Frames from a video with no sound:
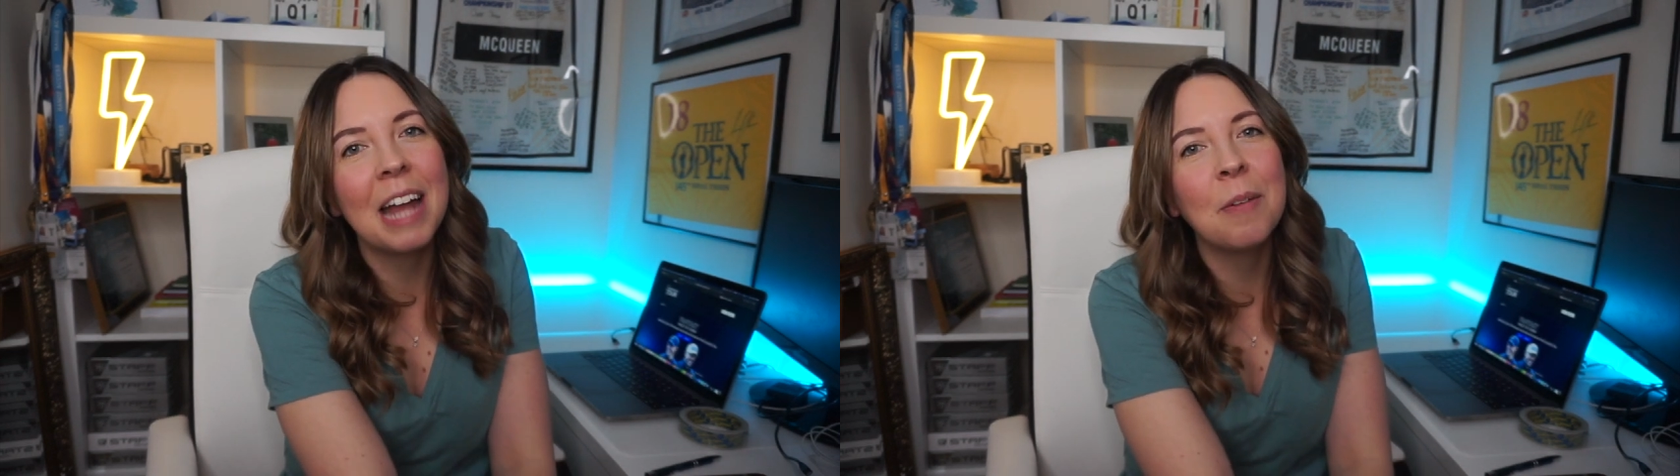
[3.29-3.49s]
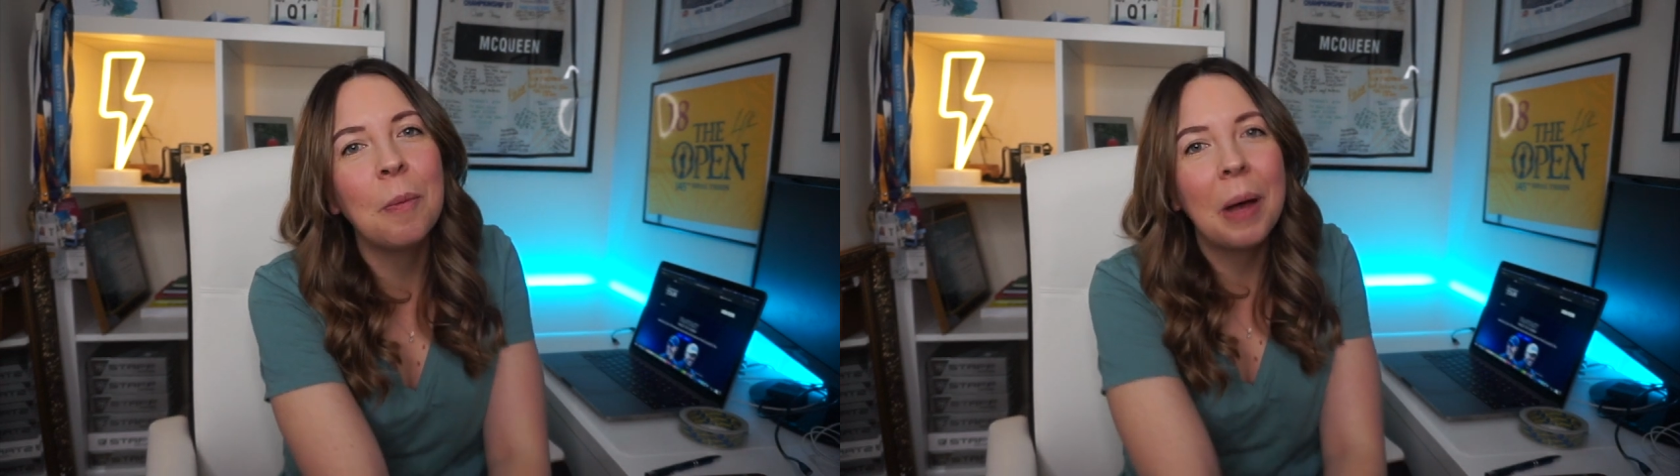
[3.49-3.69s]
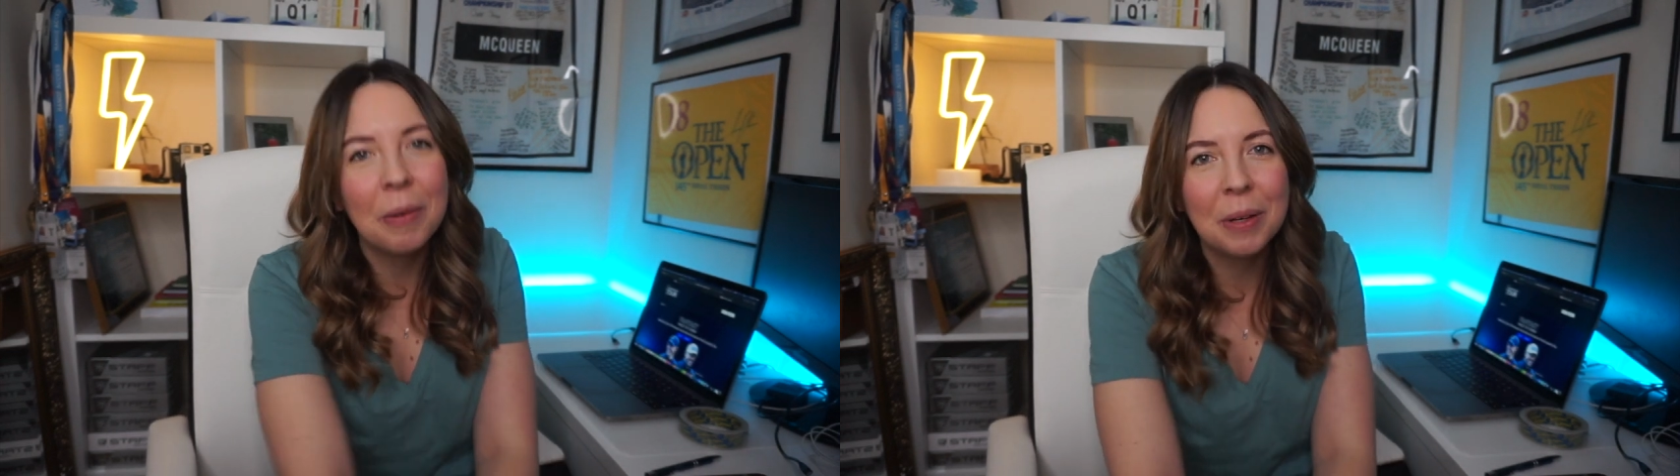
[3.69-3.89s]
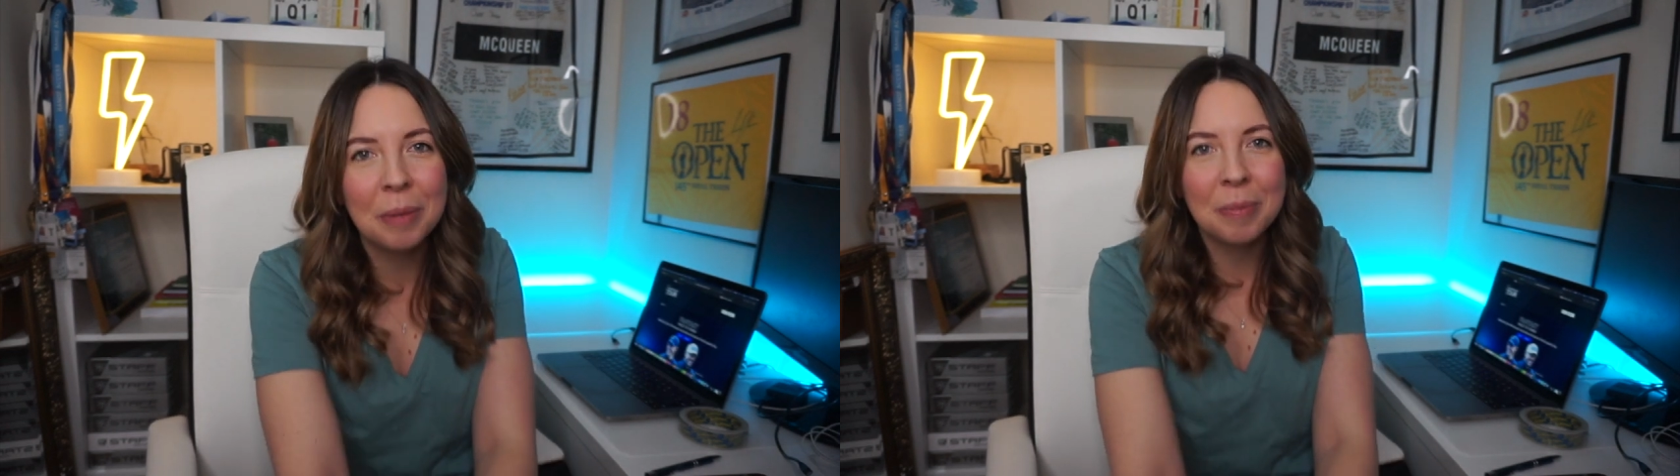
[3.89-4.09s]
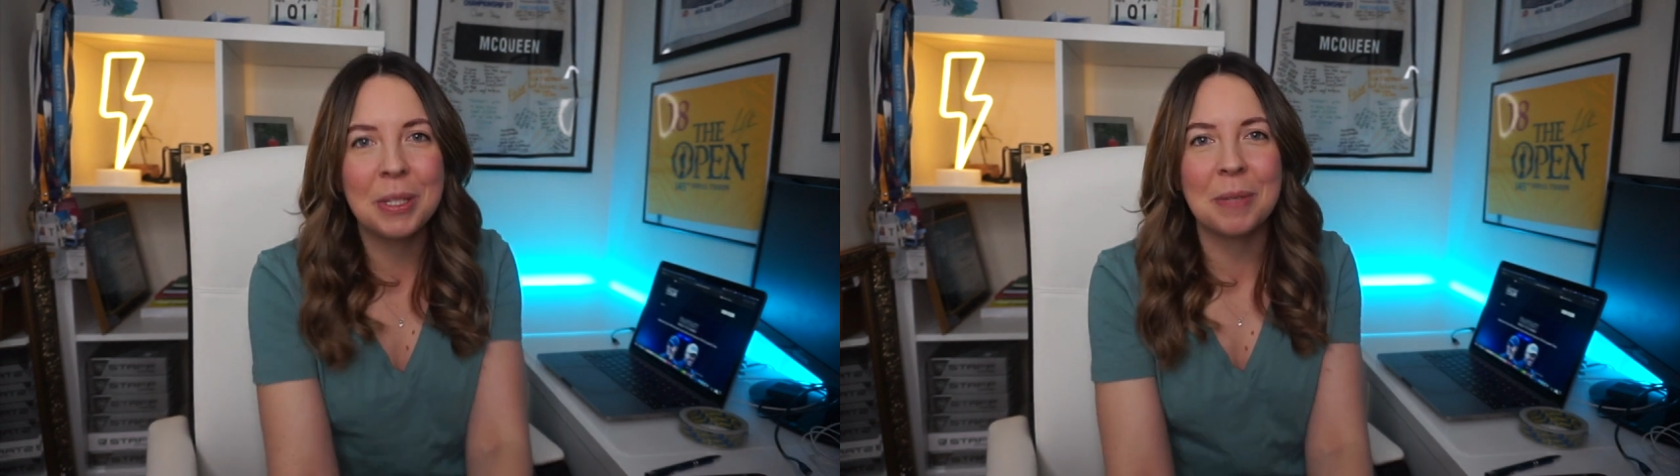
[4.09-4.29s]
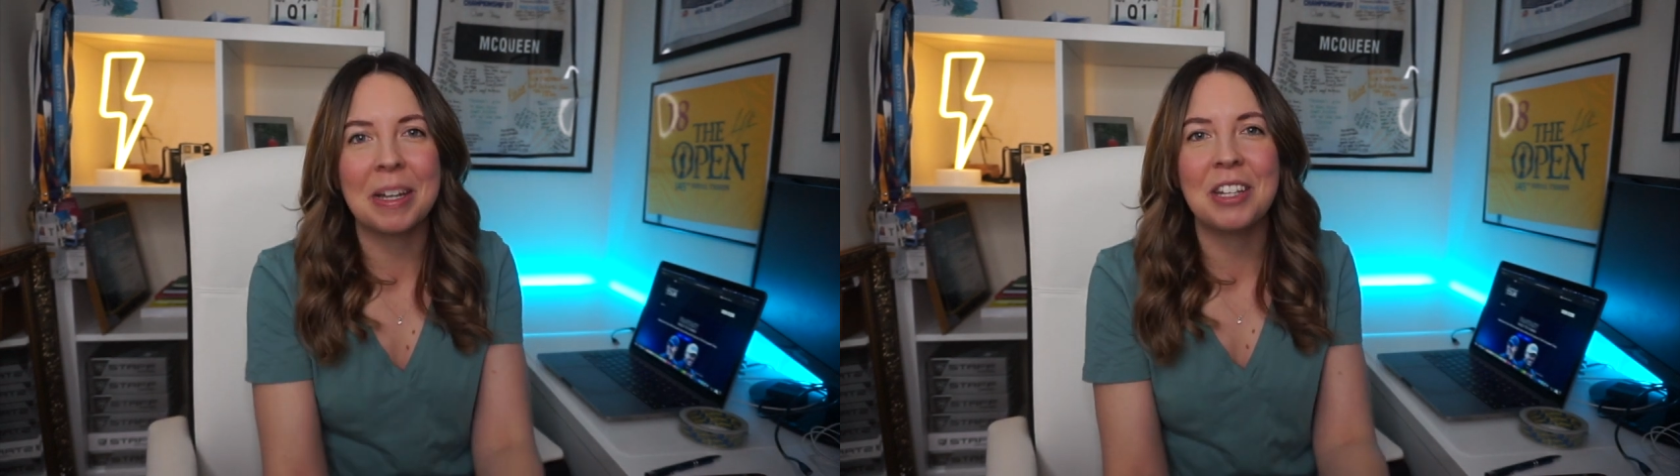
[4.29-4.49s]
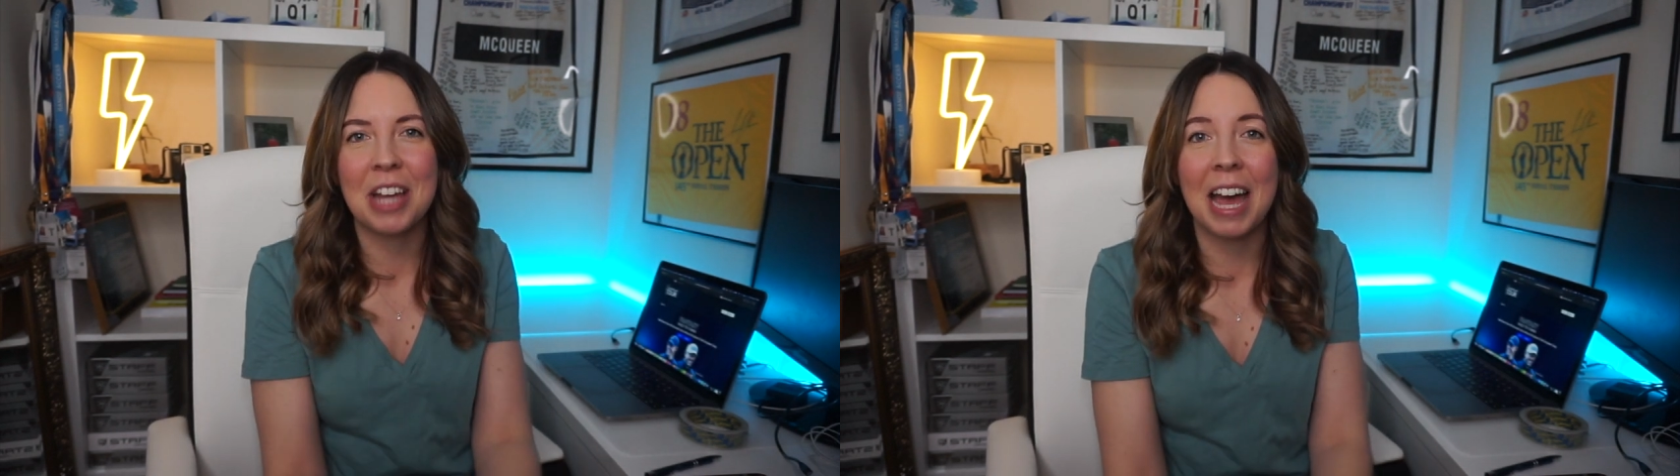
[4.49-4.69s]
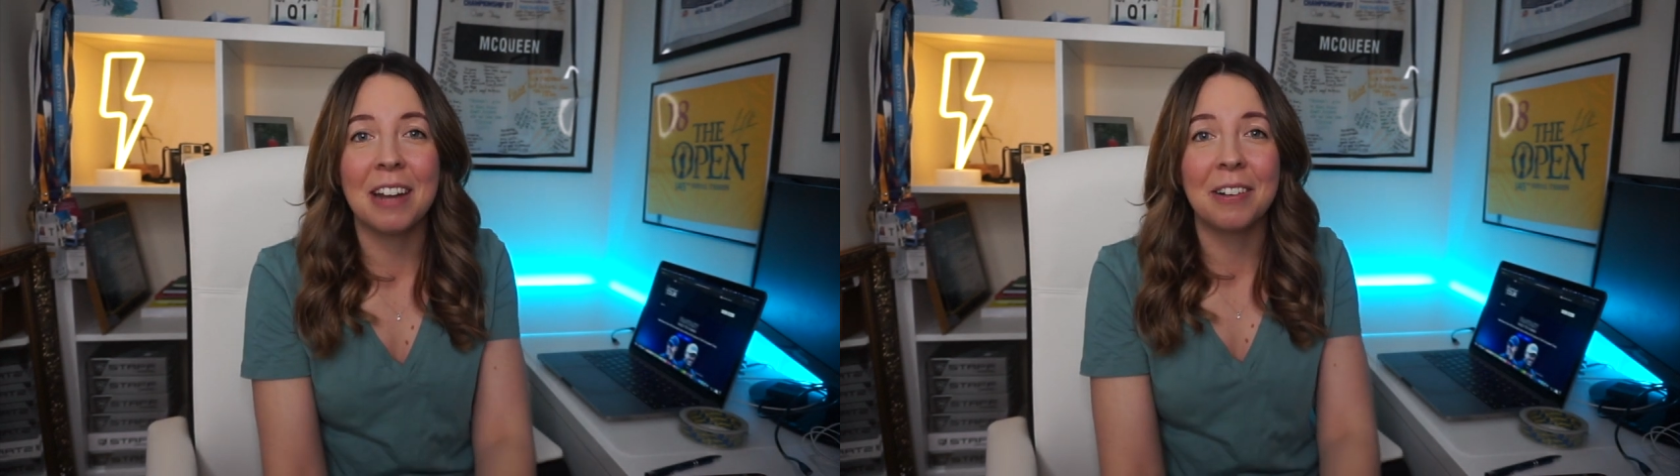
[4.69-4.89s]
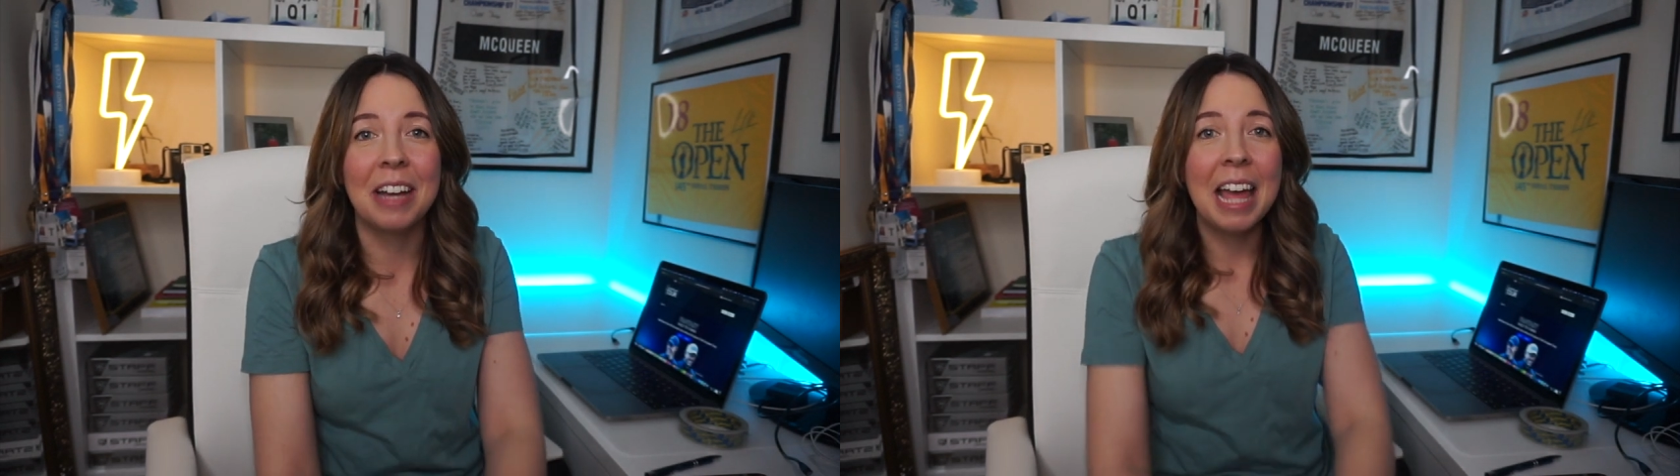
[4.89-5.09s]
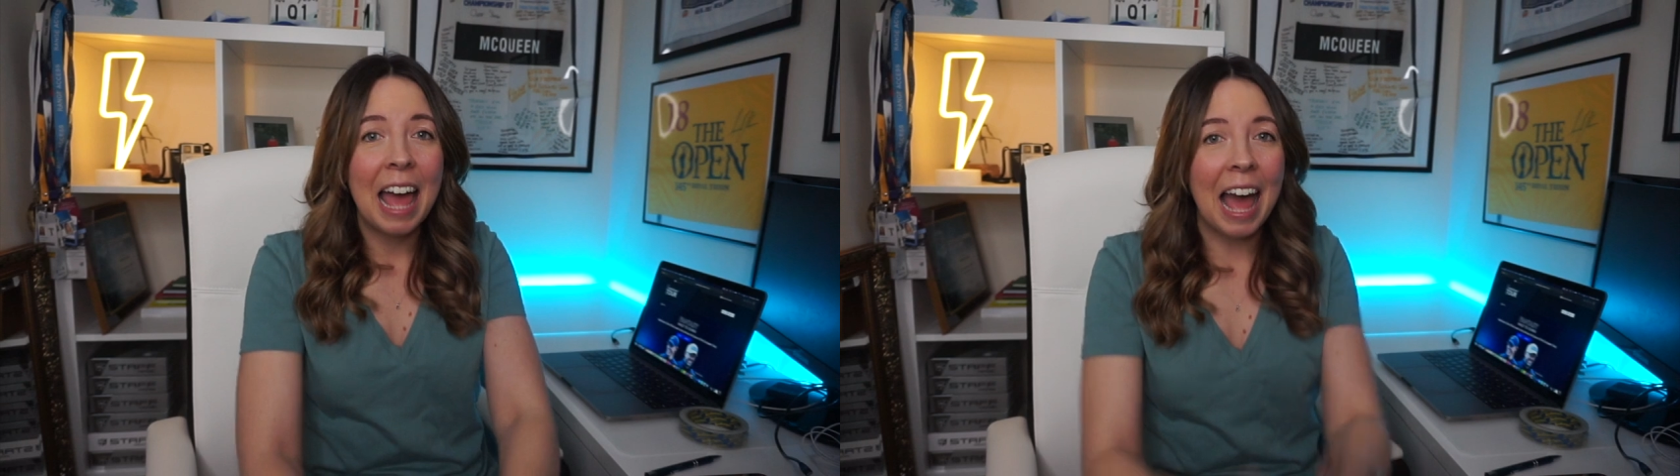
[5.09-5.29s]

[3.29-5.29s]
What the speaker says: and welcome to my channel